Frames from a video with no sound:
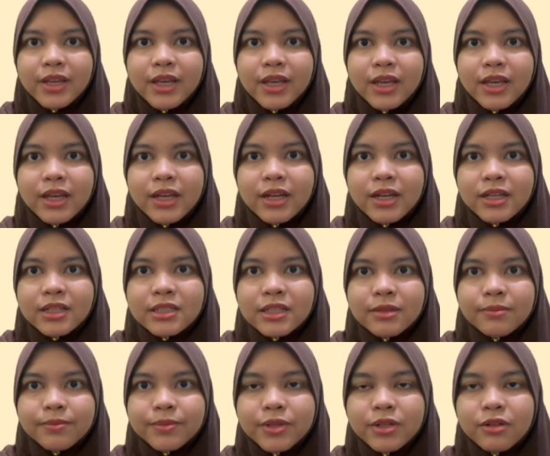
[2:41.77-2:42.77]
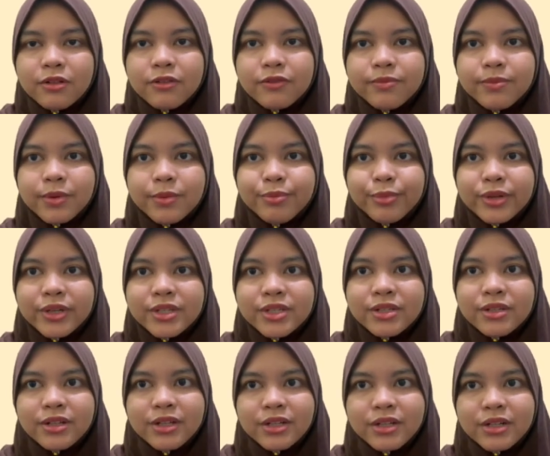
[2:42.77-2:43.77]
An example of
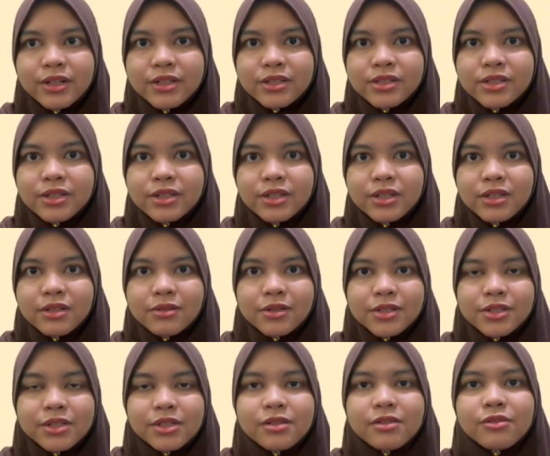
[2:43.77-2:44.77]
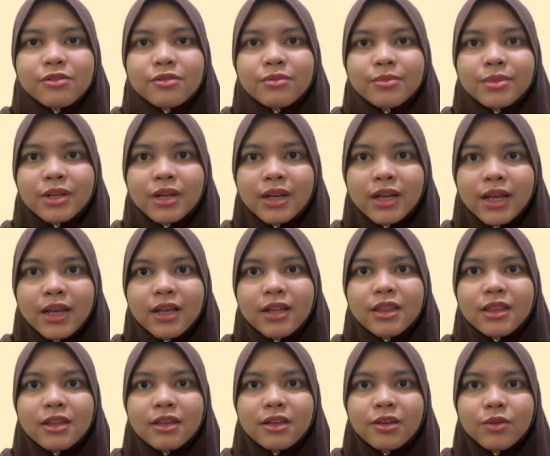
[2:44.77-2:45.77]
population regression equation could be
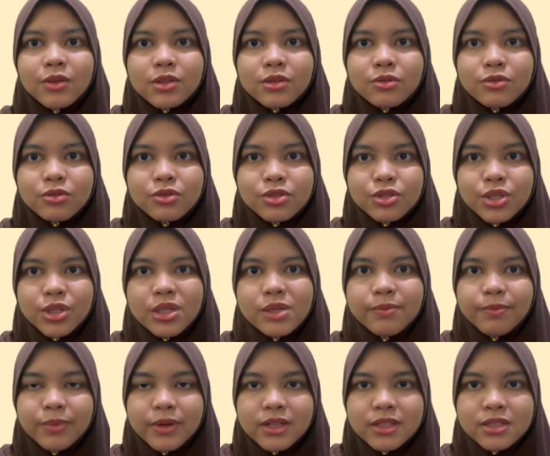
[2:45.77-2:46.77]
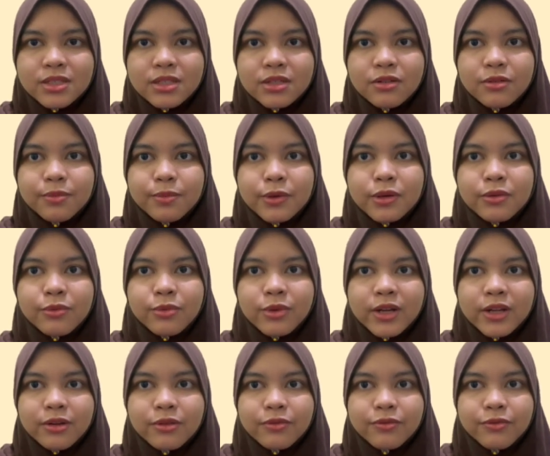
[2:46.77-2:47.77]
length equal to 3 plus
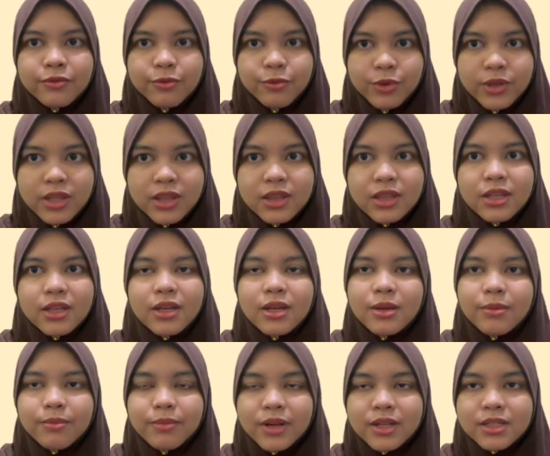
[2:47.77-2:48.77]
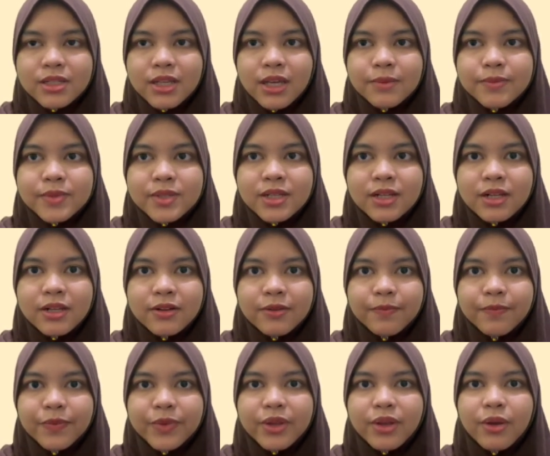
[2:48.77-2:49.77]
0.1 width plus epsilon,
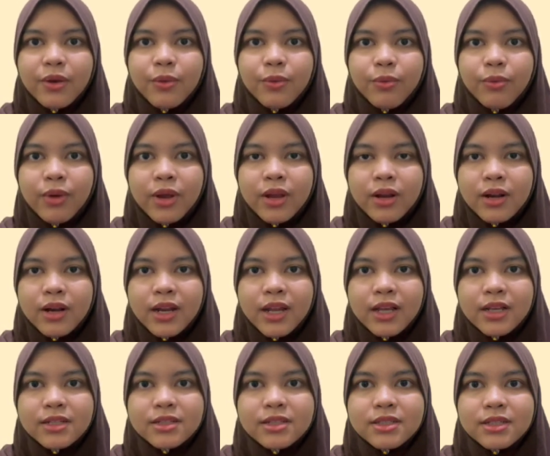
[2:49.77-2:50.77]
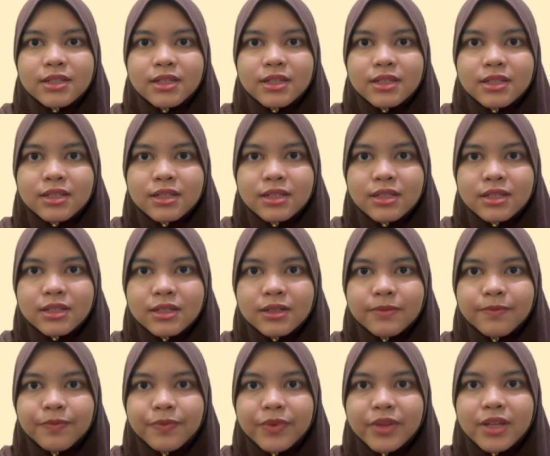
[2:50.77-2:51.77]
where length is
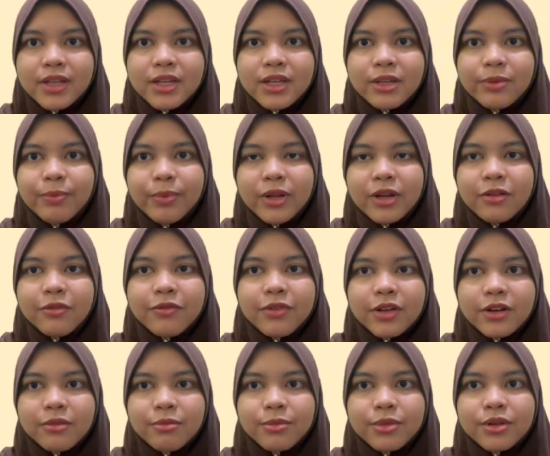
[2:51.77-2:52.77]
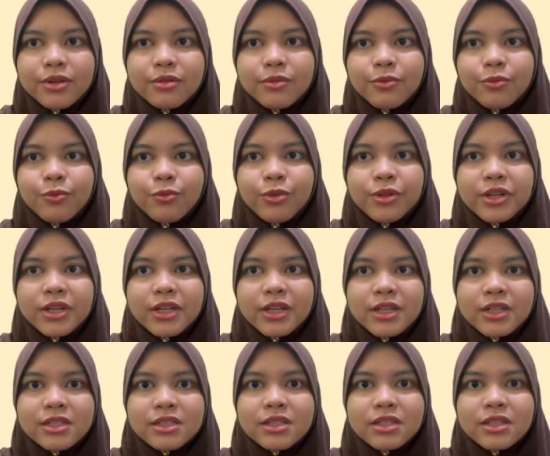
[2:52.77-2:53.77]
the dependent variable, width
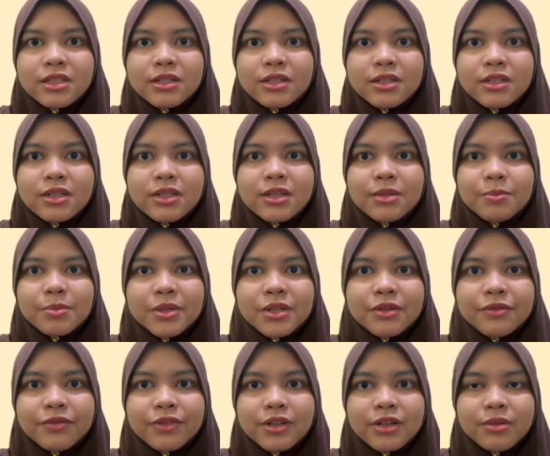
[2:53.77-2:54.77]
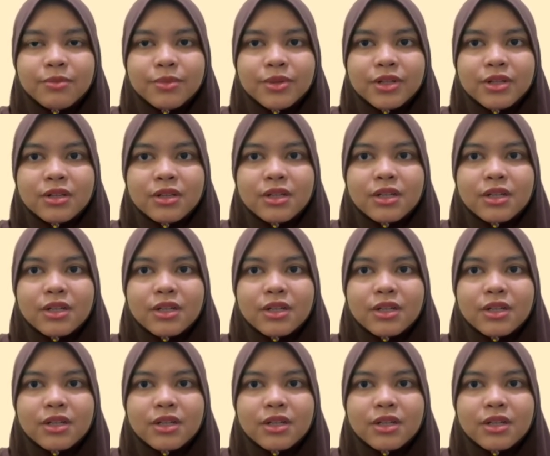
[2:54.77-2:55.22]
is the independent variable,